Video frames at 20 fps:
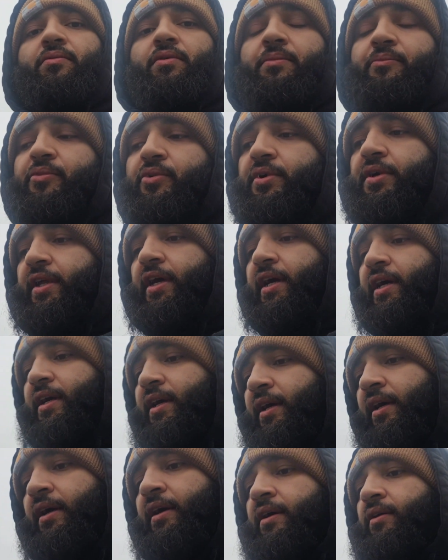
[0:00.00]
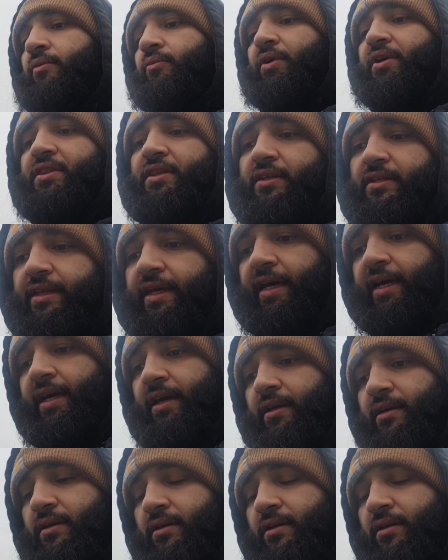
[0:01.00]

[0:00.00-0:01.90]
One more day. Win the day.